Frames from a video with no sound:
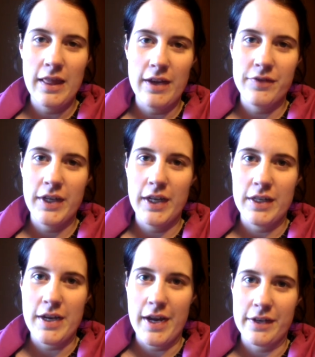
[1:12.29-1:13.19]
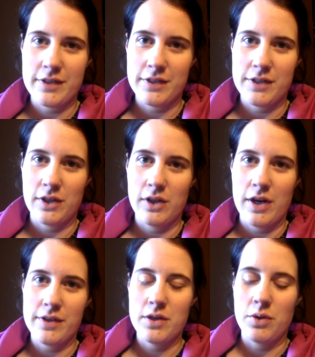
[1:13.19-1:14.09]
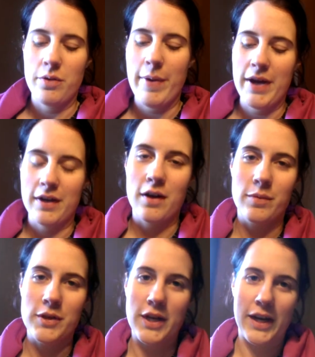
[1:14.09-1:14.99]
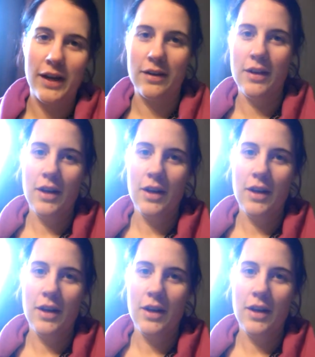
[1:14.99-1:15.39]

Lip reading: left in yet because there's still a lot of snow in the backyard, which I can't